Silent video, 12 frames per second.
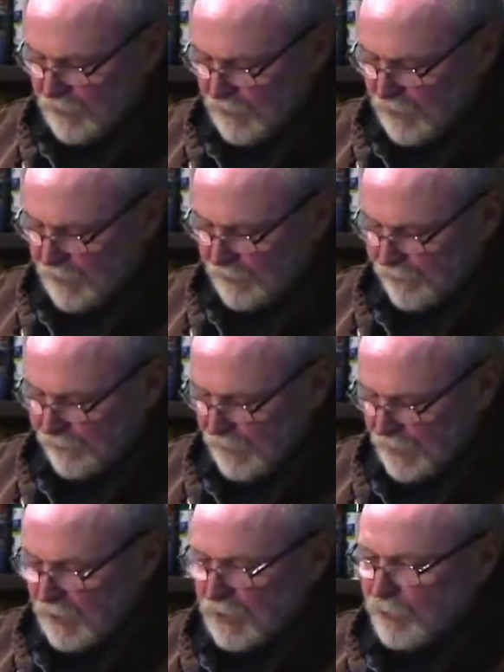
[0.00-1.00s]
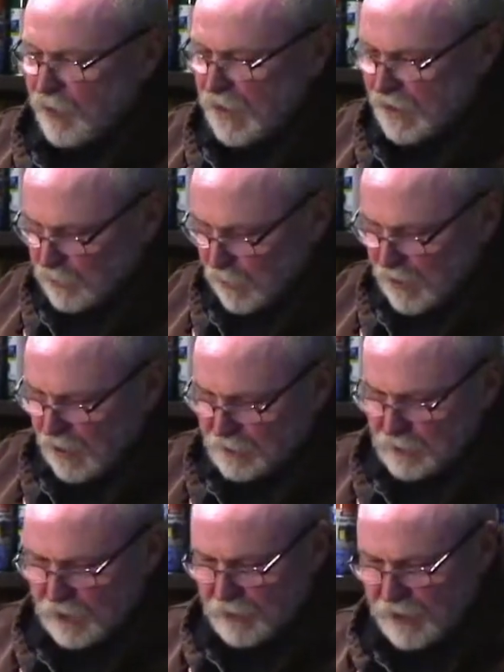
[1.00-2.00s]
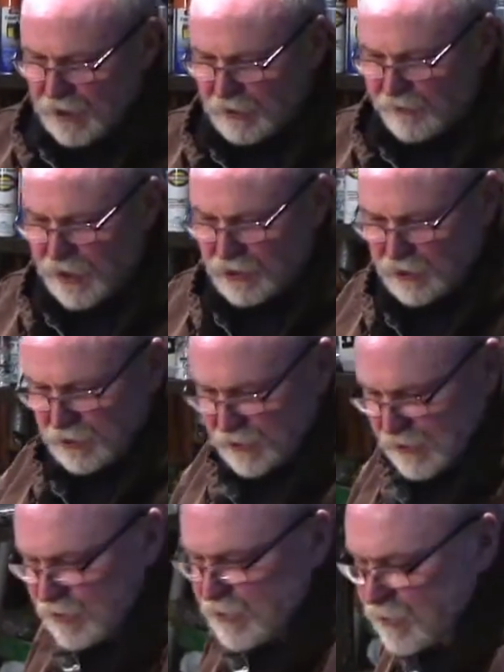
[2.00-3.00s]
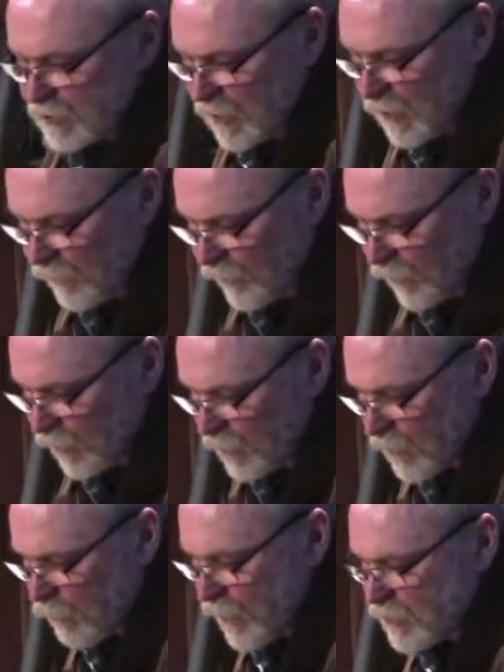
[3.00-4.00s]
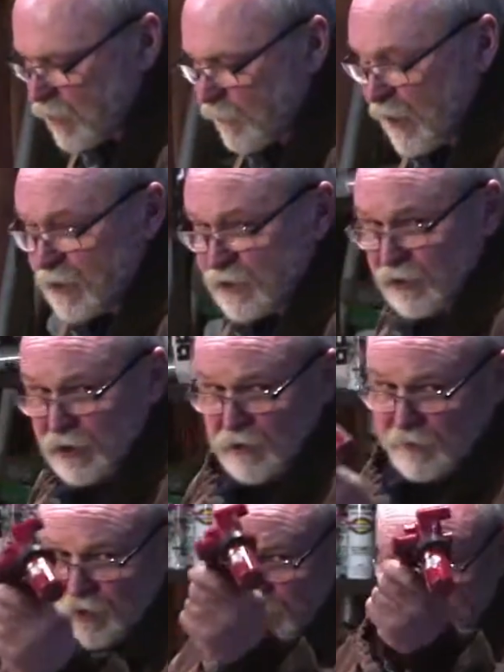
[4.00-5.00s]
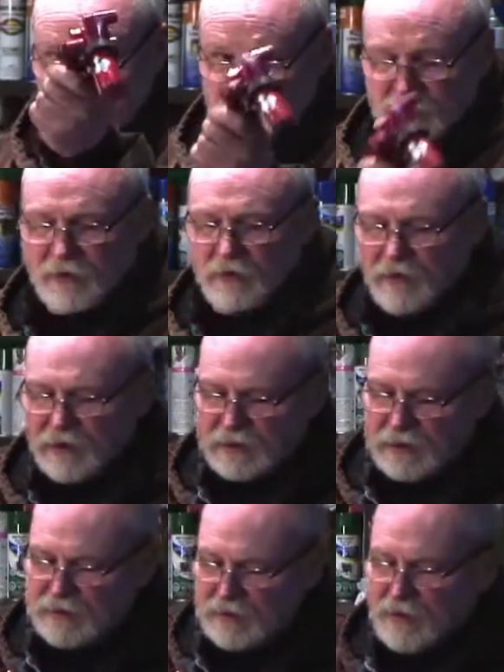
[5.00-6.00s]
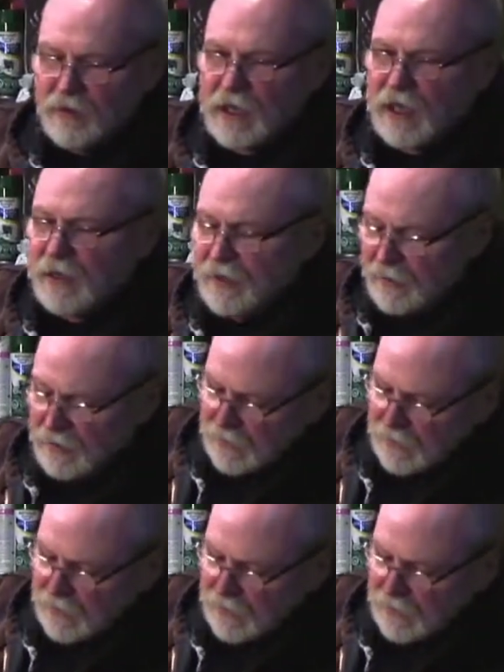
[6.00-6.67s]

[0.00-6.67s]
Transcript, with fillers: right? But that's what comes with the manufacturers. This is for the Westerbeaks or Universals. You'll notice this little guy.